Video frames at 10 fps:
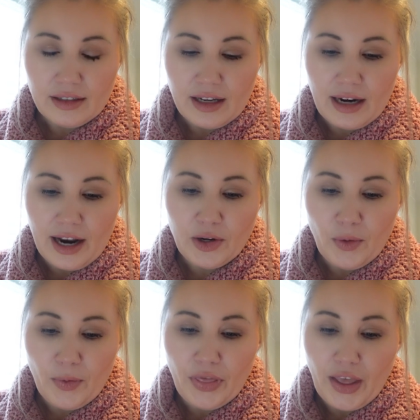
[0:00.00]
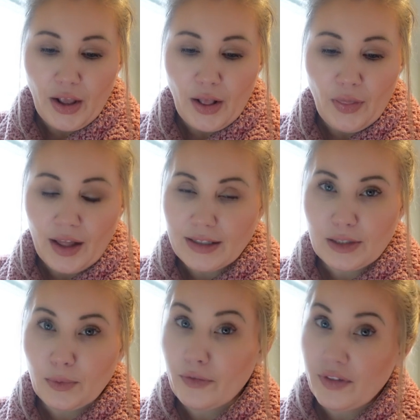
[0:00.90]
and I don't think that's
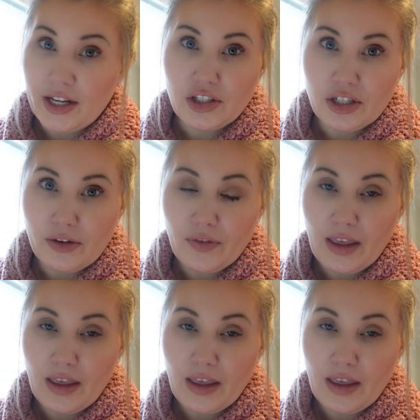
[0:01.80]
a reflection of